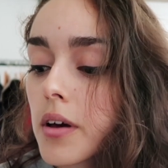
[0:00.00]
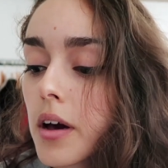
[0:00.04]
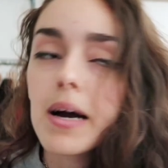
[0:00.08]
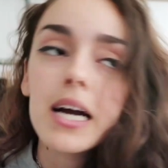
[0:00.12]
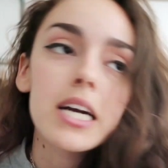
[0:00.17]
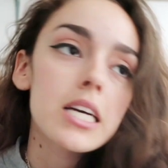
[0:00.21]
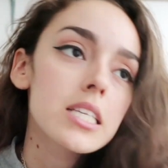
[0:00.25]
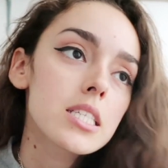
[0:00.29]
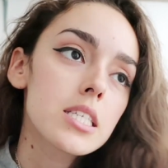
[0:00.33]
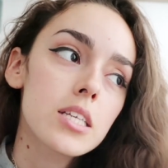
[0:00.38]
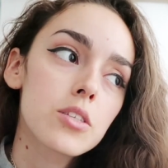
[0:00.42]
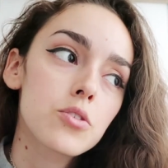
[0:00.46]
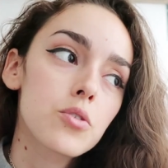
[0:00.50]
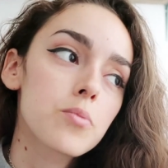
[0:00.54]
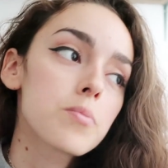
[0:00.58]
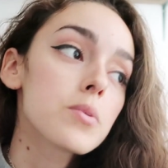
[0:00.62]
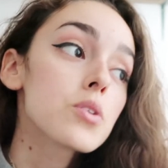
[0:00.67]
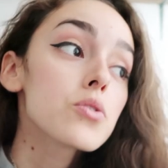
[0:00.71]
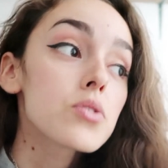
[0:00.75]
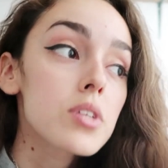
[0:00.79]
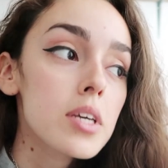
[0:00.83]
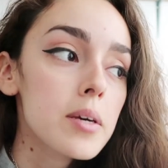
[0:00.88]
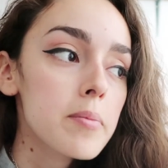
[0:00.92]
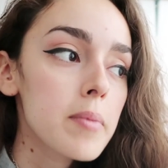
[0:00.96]
magazines or
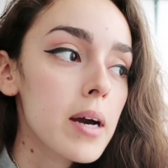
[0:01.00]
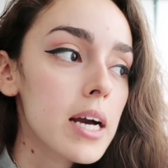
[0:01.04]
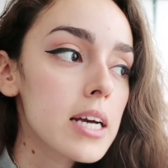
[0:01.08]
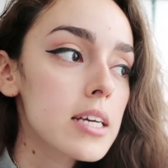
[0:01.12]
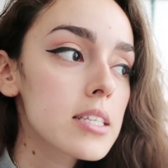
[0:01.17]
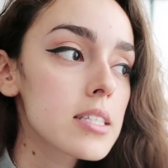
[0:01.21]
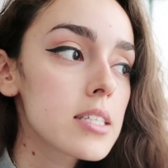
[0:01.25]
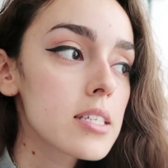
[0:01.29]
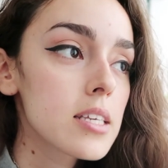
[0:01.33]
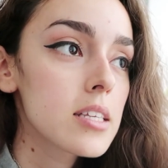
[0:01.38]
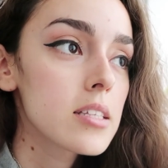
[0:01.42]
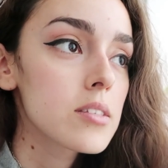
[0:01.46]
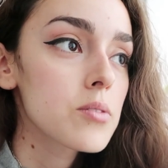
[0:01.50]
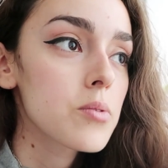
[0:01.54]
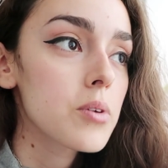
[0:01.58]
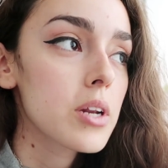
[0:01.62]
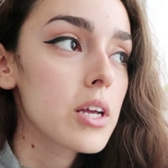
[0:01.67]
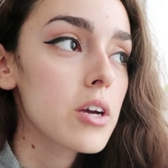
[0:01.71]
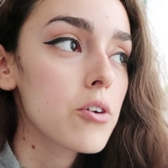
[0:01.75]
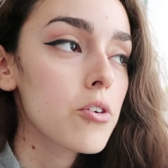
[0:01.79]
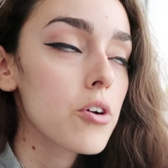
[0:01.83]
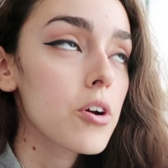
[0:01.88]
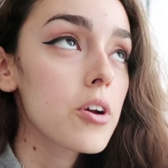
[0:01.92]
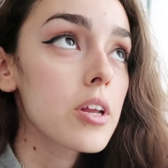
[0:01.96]
music magazines
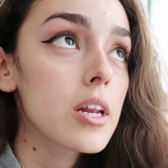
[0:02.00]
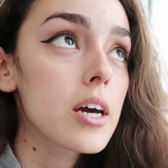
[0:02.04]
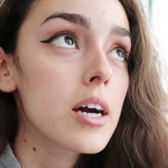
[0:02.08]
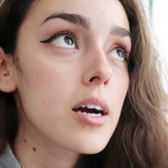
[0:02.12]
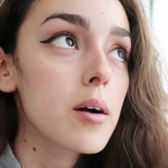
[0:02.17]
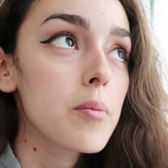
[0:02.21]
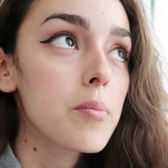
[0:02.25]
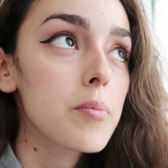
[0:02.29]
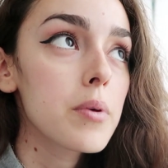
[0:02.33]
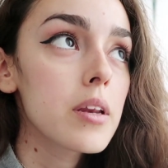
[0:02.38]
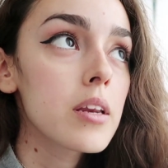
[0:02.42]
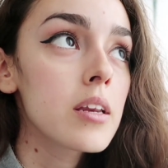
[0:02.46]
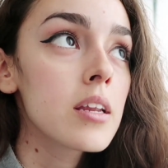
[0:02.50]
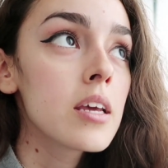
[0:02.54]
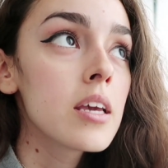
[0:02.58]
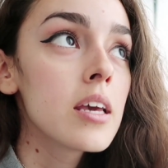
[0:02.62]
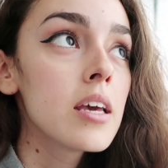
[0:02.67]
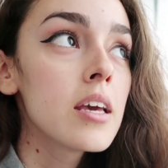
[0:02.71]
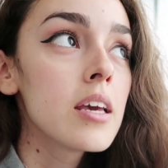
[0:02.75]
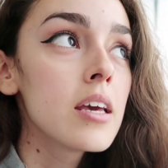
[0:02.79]
when growing up, and